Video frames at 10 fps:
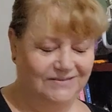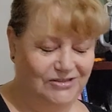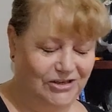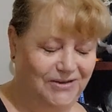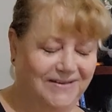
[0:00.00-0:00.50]

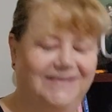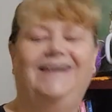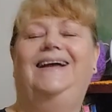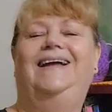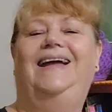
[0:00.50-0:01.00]
Joke.
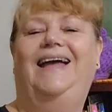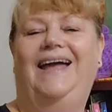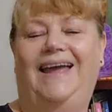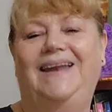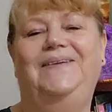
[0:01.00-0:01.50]

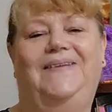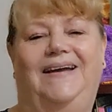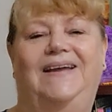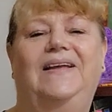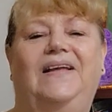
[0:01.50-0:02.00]

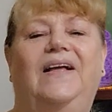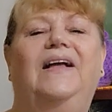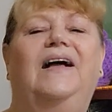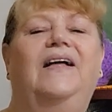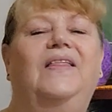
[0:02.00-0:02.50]
Anyway,
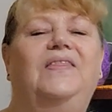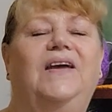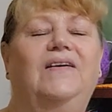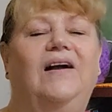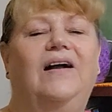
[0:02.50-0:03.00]

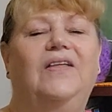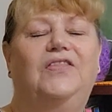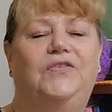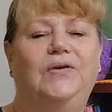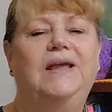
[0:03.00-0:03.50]
there are
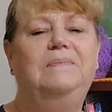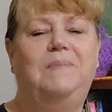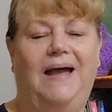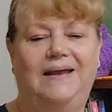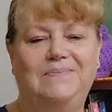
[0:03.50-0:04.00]
3
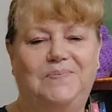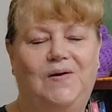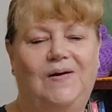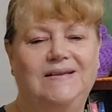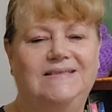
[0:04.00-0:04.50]
pattern
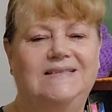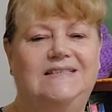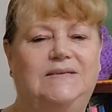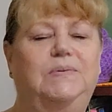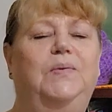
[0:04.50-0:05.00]
prizes
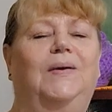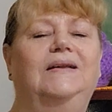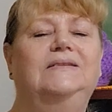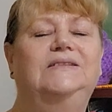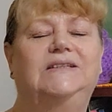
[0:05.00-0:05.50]
to be
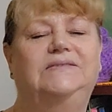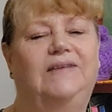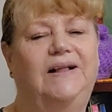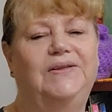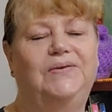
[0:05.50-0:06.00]
won to the
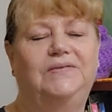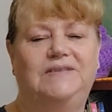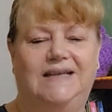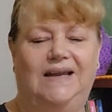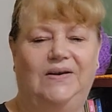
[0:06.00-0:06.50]
value of
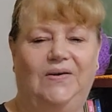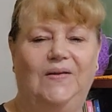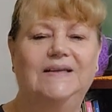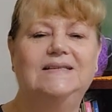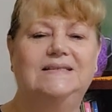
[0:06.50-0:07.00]

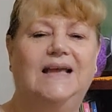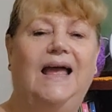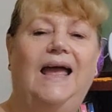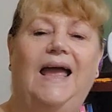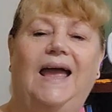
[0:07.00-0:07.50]
$10,
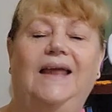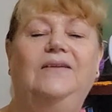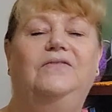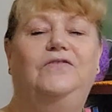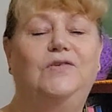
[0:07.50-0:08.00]
and
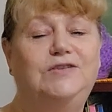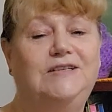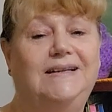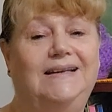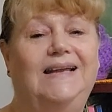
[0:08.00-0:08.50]

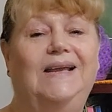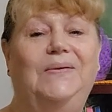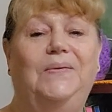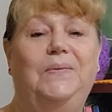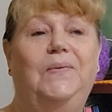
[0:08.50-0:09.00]
fortunately
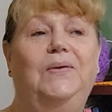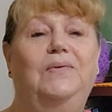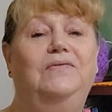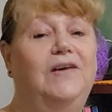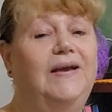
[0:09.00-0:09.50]
we were
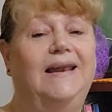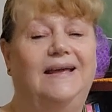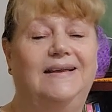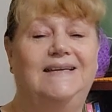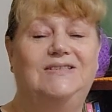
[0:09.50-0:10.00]
very
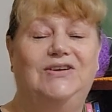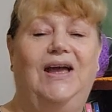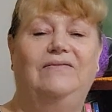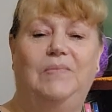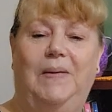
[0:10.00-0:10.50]
lucky to
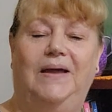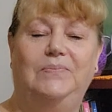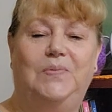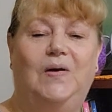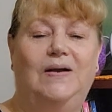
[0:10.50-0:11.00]
have a
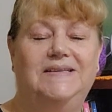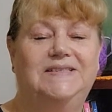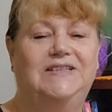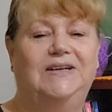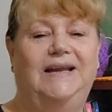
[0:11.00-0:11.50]
pattern prize
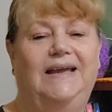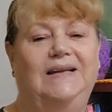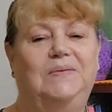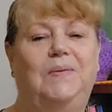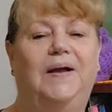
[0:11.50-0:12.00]

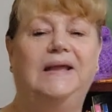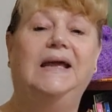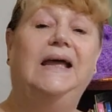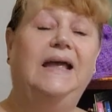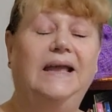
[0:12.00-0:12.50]
donated by
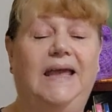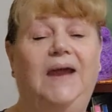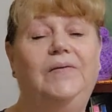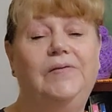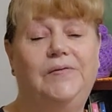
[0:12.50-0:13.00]

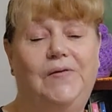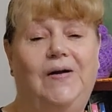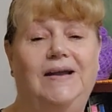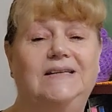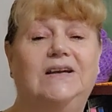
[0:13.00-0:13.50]
Karen
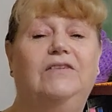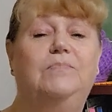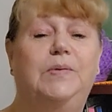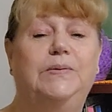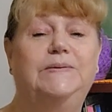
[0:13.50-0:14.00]
Wright of
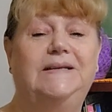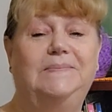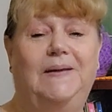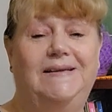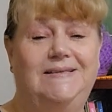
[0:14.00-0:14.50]
Building
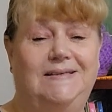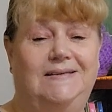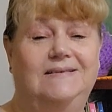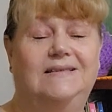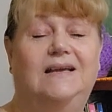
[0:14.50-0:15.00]

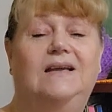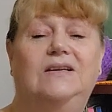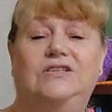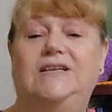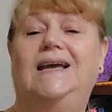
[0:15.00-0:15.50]
Blessings.
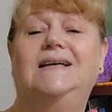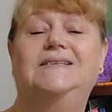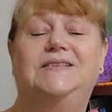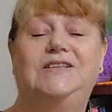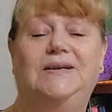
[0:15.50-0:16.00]
She
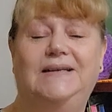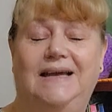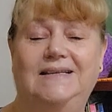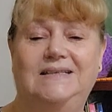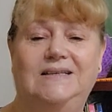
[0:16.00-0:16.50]
has
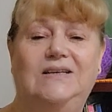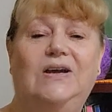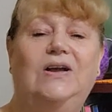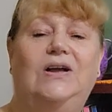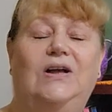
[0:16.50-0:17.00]
donated
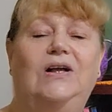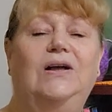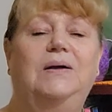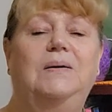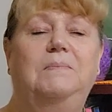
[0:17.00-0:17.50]

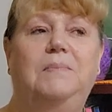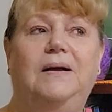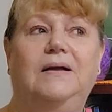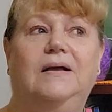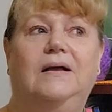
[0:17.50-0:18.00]
her
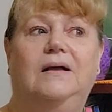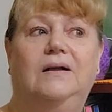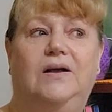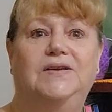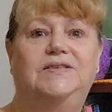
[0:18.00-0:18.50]
mug
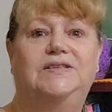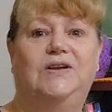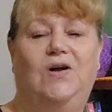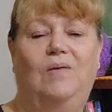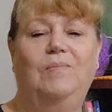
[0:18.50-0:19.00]
coaster
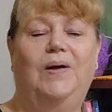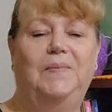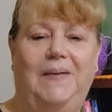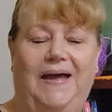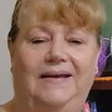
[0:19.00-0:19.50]
combo
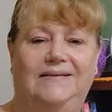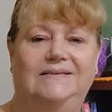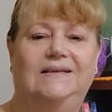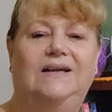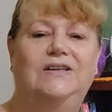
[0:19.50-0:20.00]
pattern
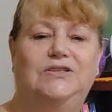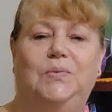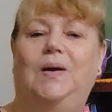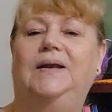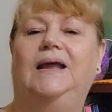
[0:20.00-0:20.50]
to
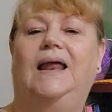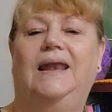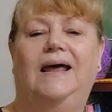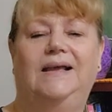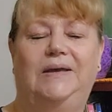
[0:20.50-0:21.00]
one
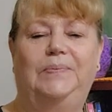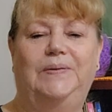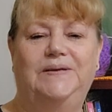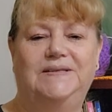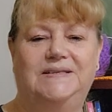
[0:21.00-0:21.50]
lucky
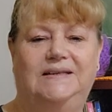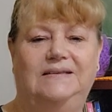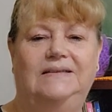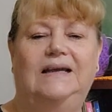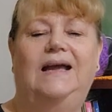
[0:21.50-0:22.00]
person.
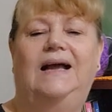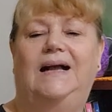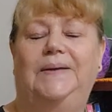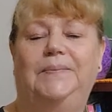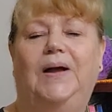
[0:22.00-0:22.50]

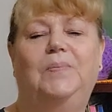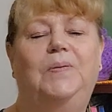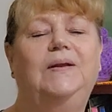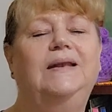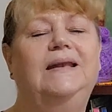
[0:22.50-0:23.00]
I'll
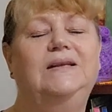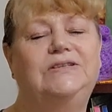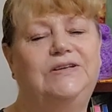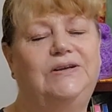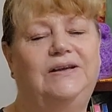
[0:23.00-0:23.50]
put a link
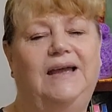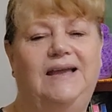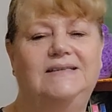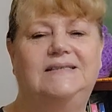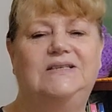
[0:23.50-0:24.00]
to her
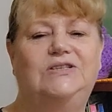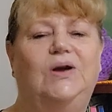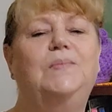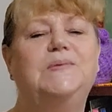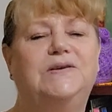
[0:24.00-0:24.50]
Etsy
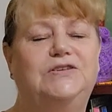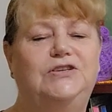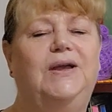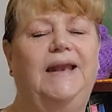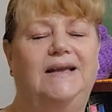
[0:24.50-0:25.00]
shop, because
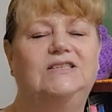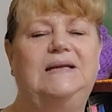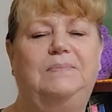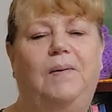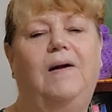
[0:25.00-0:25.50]
you can actually
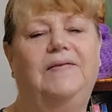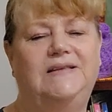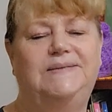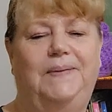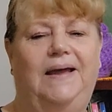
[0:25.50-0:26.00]
buy
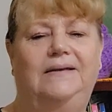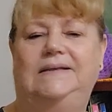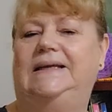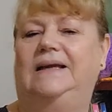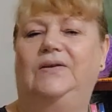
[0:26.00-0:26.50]
this
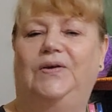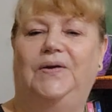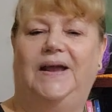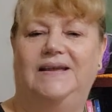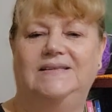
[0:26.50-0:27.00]
pattern in
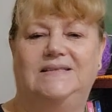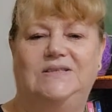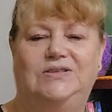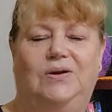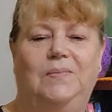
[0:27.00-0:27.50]
her Etsy
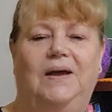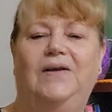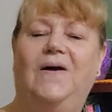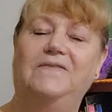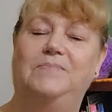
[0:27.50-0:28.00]
shop, and
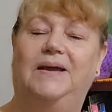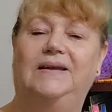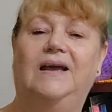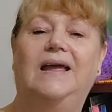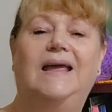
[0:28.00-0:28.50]
I've made
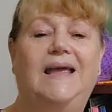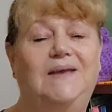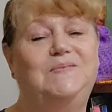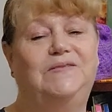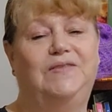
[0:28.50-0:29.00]

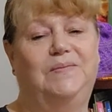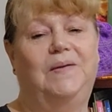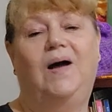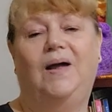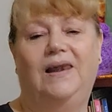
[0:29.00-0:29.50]
heaps of them.
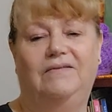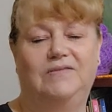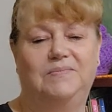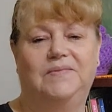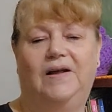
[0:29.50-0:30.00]
I love
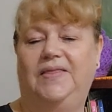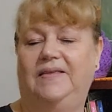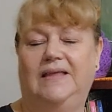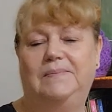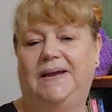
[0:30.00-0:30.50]
them. I think
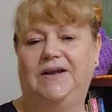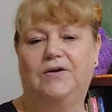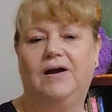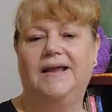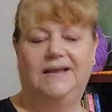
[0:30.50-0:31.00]
they make
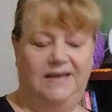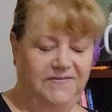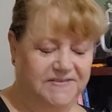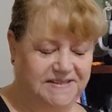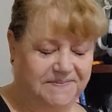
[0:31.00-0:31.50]
great
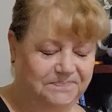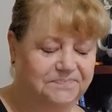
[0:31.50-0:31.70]
gifts.